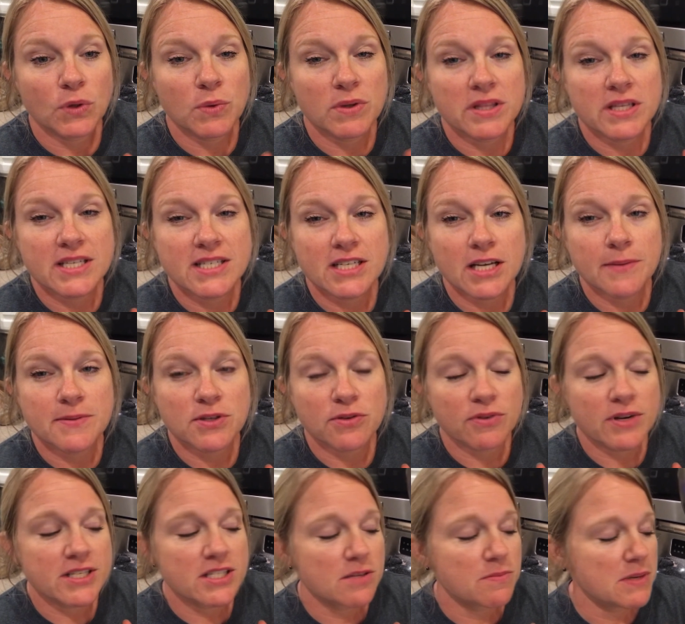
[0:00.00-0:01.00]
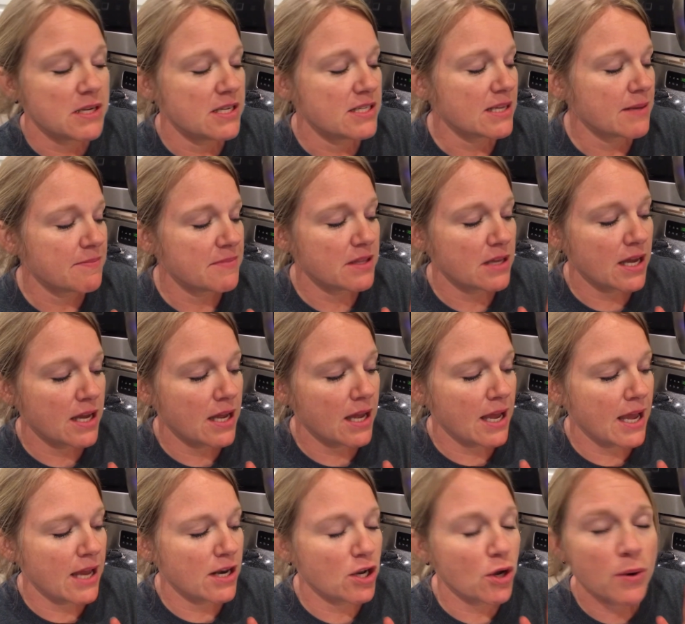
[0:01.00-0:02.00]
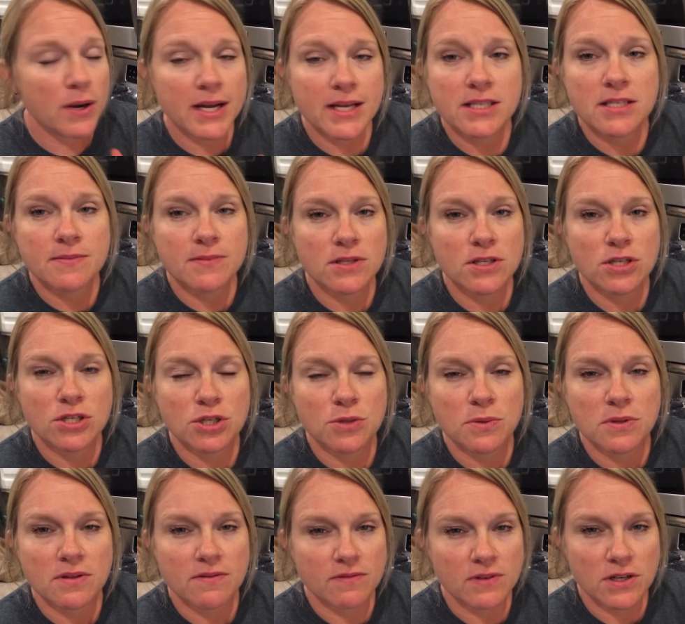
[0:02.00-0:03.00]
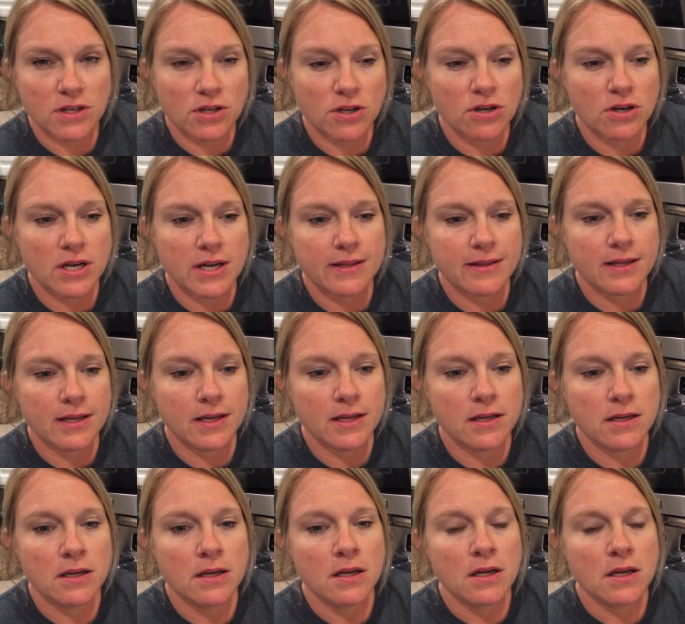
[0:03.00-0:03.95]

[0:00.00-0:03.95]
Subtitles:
these types of recipes. I know it has something to do with the vinegar, I think,